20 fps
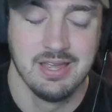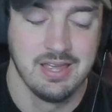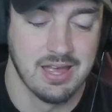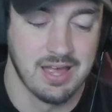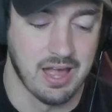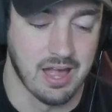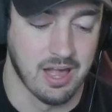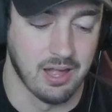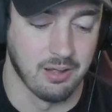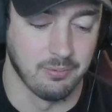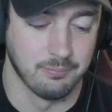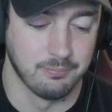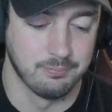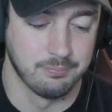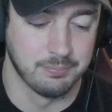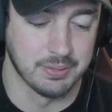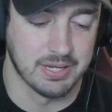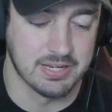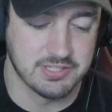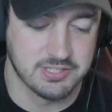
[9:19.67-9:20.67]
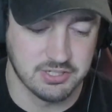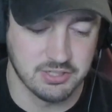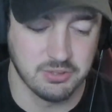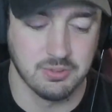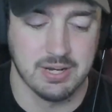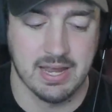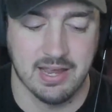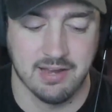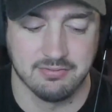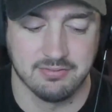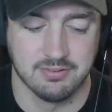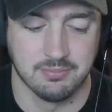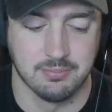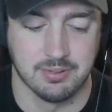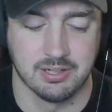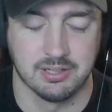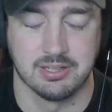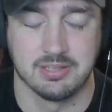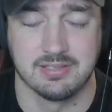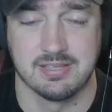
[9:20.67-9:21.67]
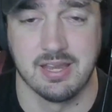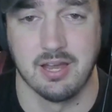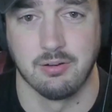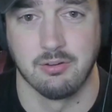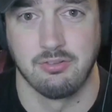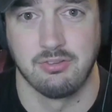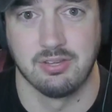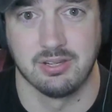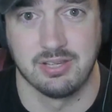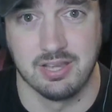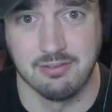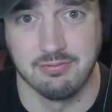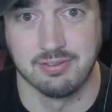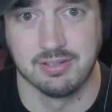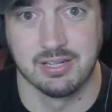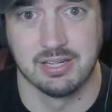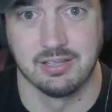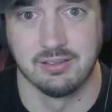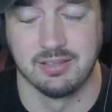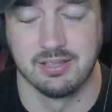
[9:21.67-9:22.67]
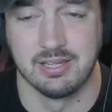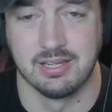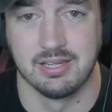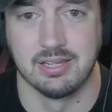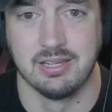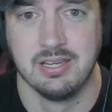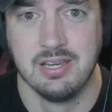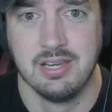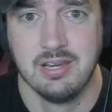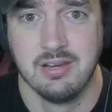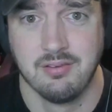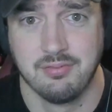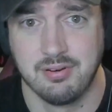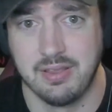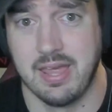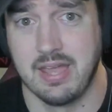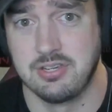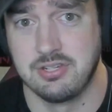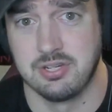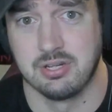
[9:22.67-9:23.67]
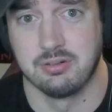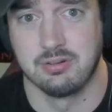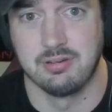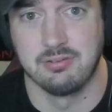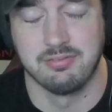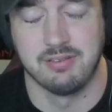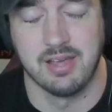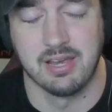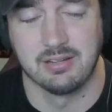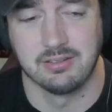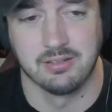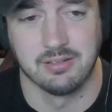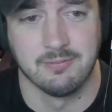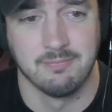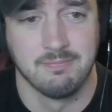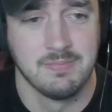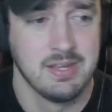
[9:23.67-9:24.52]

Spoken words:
But I do have to mark it down significantly for that jittery factor.